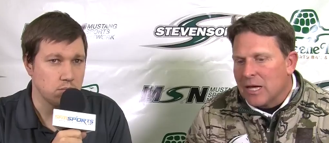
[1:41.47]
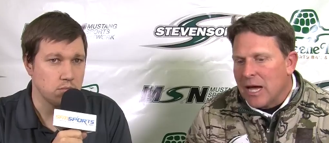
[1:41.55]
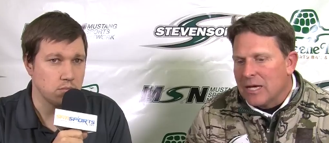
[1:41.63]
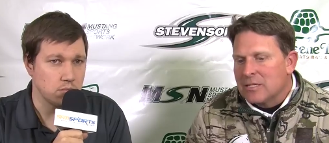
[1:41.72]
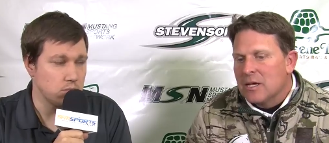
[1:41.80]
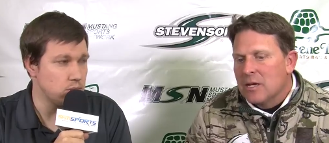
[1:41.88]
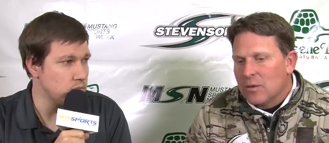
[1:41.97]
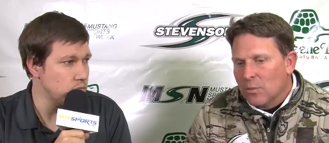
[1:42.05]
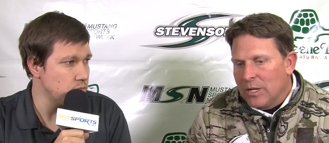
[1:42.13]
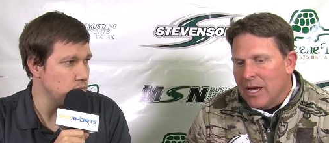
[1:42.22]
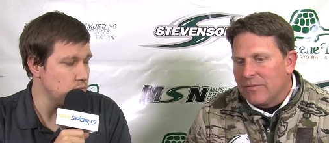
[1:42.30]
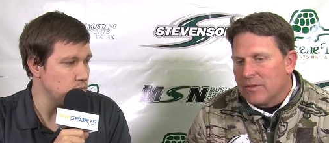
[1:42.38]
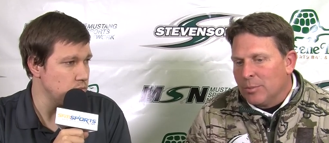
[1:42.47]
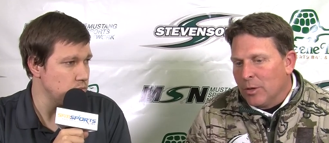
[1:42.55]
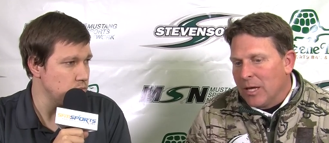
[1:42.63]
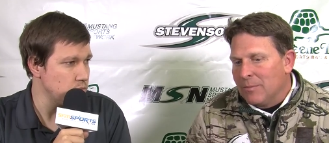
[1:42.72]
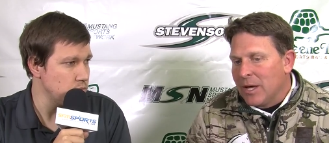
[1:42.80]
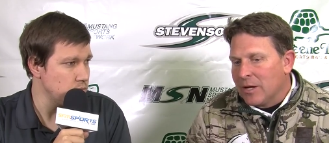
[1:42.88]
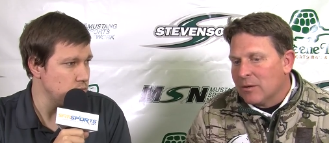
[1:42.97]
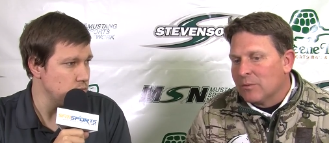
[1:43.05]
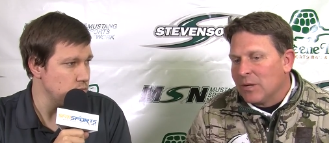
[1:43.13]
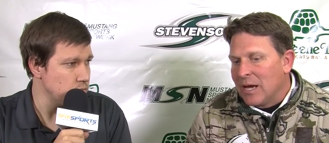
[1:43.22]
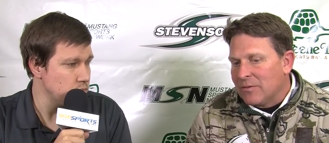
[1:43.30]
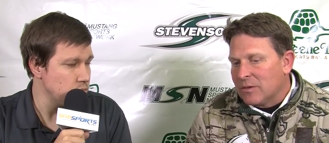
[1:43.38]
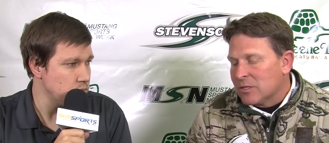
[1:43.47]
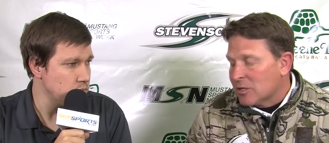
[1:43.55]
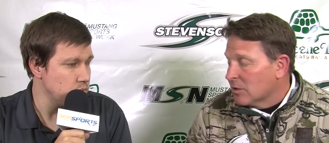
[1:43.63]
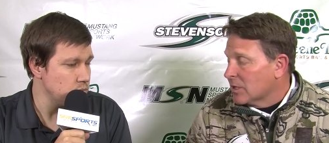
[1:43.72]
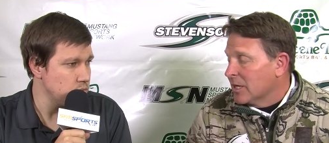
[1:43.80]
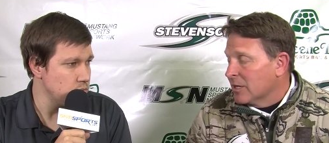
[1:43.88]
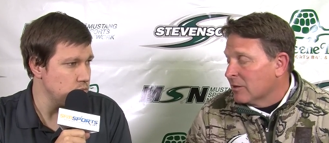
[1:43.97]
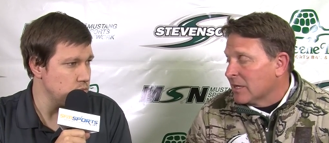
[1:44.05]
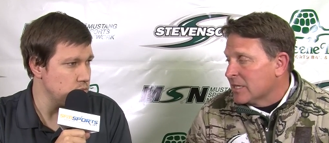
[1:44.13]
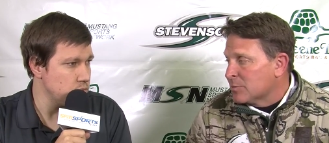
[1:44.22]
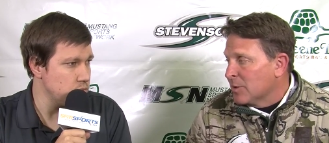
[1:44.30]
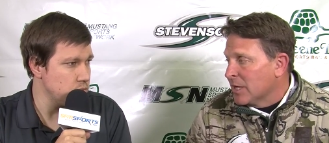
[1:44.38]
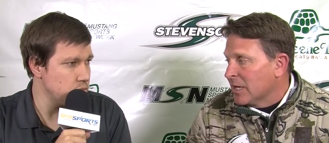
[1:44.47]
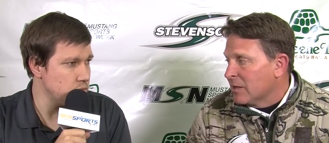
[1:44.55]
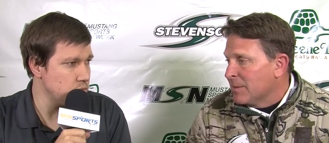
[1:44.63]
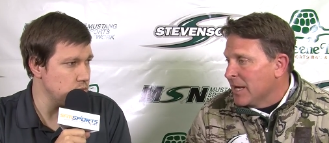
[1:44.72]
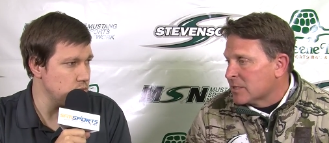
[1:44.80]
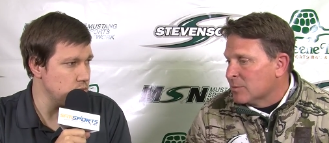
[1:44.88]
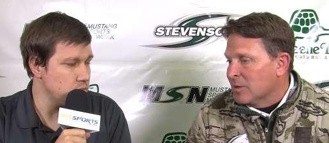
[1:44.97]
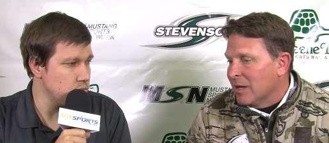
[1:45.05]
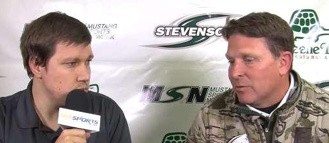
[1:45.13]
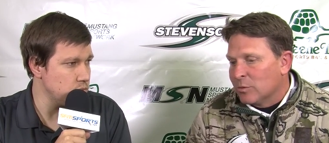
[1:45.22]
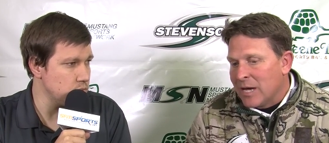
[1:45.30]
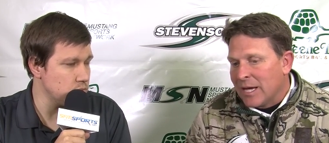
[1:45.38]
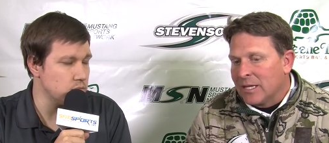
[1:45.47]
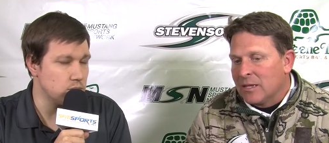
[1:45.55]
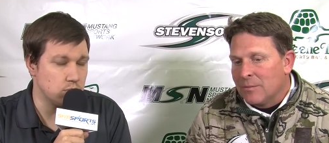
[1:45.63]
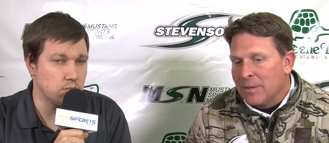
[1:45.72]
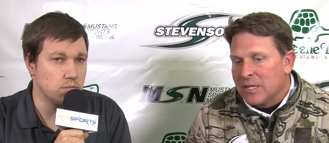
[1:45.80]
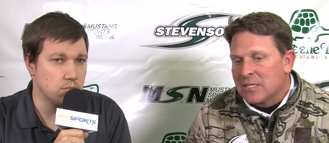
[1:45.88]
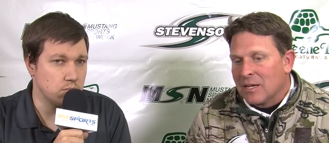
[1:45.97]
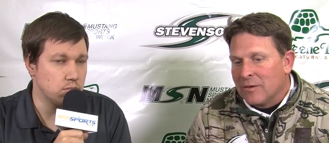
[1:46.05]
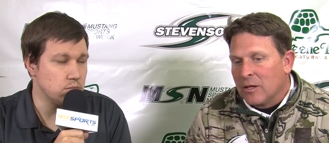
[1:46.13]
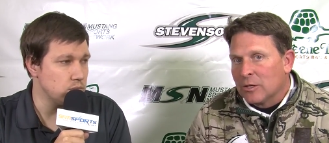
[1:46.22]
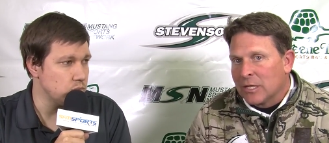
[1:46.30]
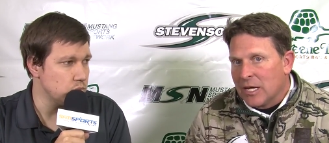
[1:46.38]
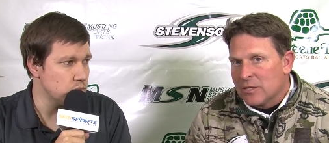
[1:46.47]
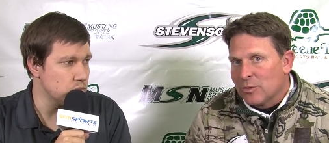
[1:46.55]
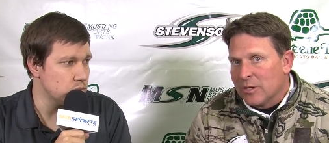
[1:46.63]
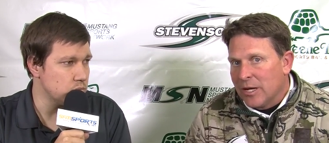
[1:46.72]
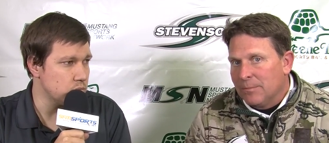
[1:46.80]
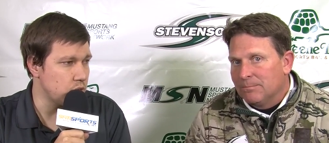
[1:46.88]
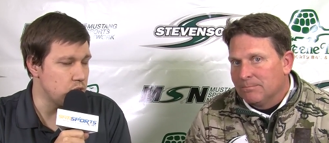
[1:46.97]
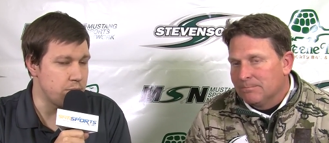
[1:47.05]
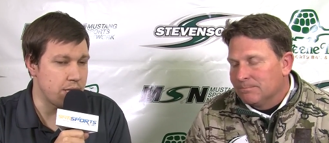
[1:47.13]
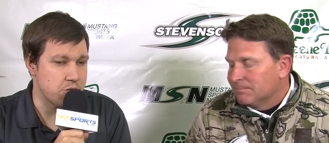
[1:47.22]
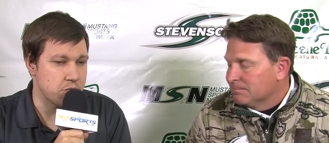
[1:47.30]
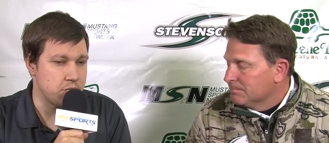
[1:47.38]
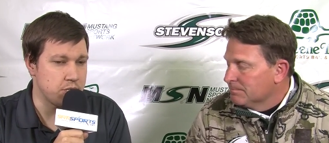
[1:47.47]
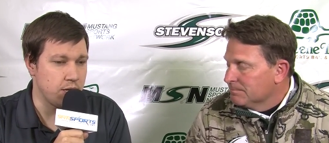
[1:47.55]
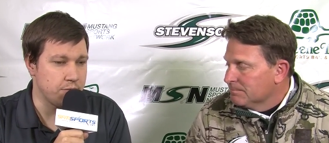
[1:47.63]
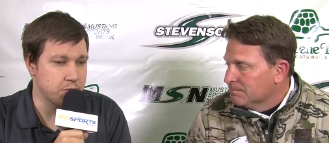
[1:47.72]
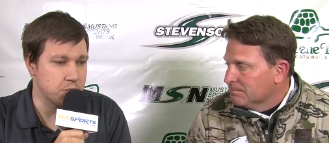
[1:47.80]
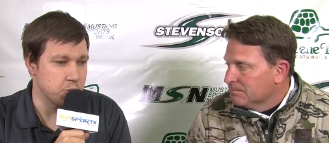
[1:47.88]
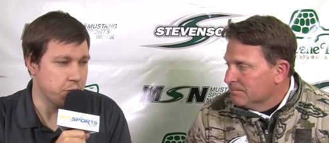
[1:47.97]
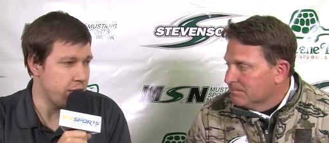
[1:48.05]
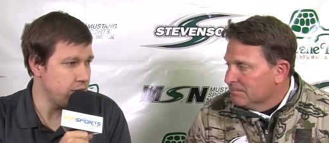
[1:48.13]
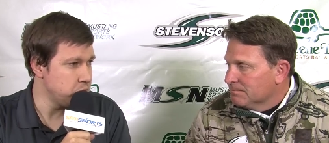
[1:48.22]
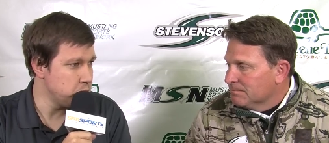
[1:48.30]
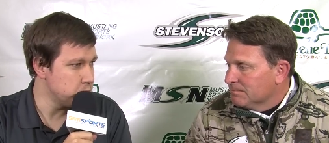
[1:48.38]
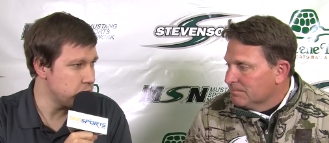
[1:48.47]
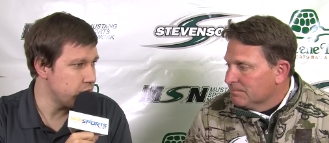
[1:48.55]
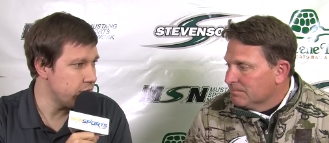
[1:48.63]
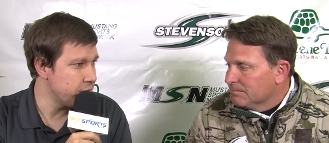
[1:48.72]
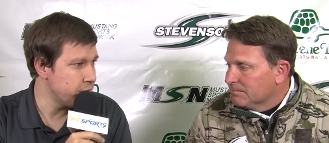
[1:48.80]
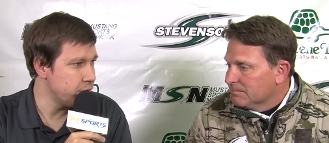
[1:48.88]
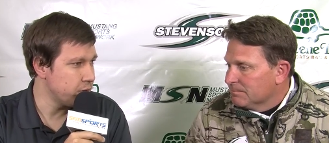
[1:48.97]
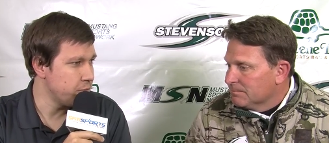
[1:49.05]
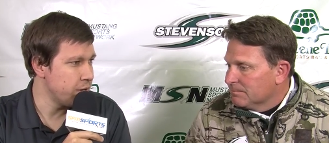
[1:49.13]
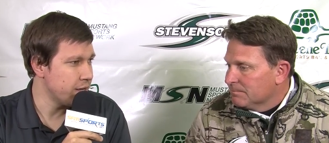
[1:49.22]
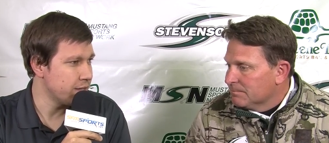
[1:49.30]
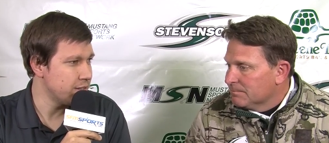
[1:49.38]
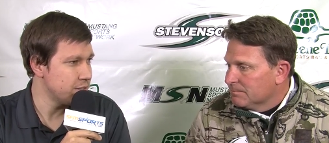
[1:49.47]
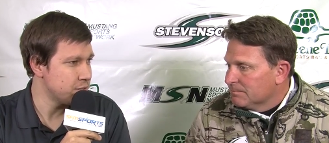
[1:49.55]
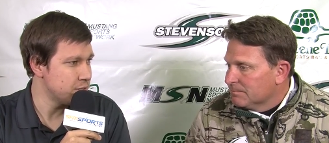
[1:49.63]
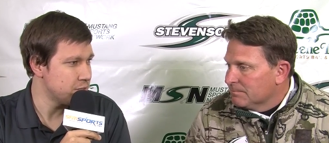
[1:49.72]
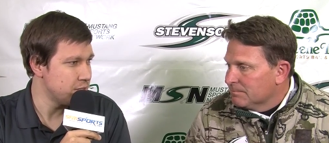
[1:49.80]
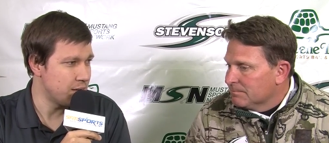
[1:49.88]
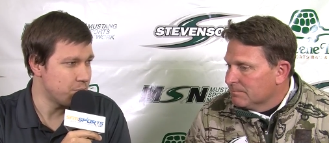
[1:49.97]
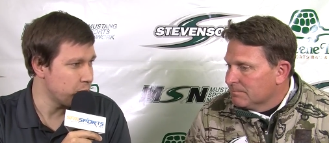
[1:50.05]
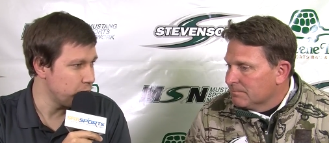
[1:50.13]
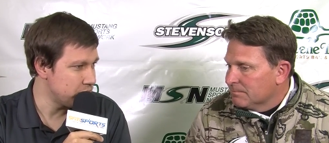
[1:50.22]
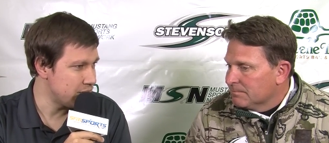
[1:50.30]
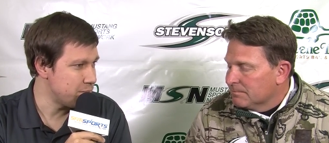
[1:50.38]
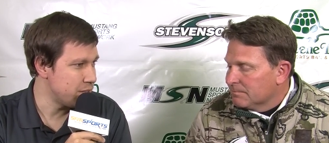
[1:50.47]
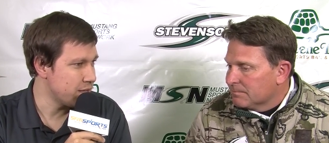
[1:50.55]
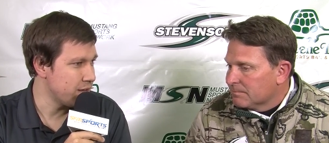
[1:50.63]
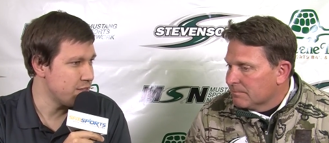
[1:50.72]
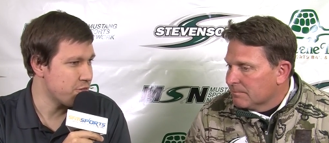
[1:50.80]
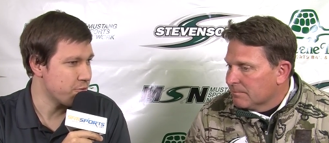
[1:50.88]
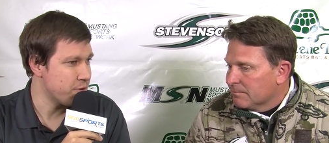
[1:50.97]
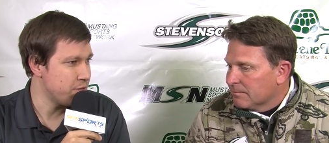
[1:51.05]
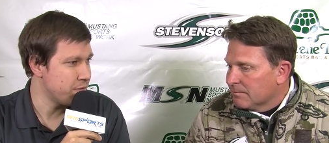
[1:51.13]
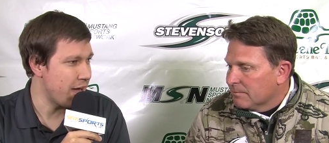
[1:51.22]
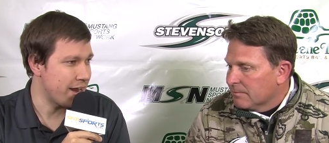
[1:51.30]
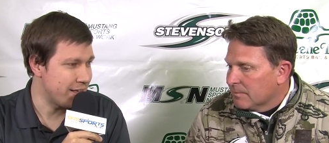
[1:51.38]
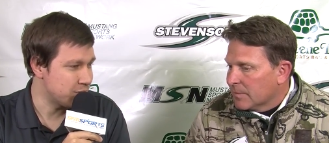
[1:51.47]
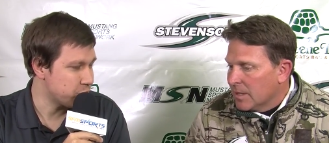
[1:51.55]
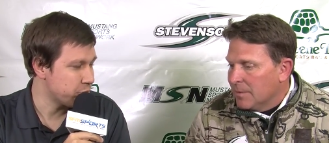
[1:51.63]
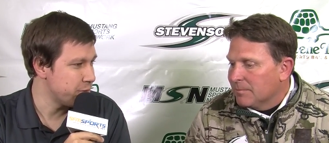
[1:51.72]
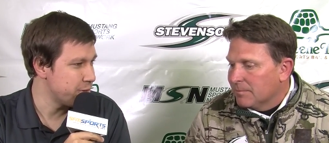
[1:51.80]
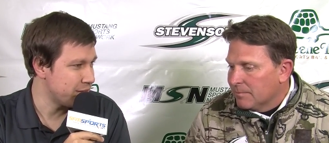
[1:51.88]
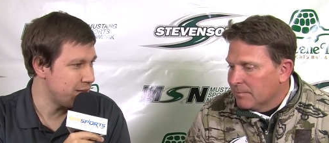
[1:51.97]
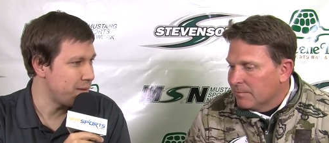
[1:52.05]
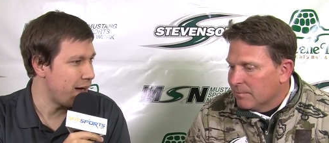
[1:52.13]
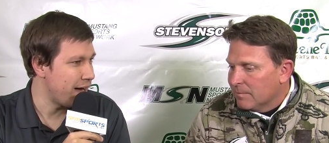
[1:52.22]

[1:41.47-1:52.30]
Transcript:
Speaker 1: guys. We have to play better, and we have to start getting our guys playing at a maximum level. We're not getting the best out of all our guys right
Speaker 2: now. You mentioned Tufts. Let's look ahead to Tuesday night real quick. This is the number one team in the country. You've got history with them,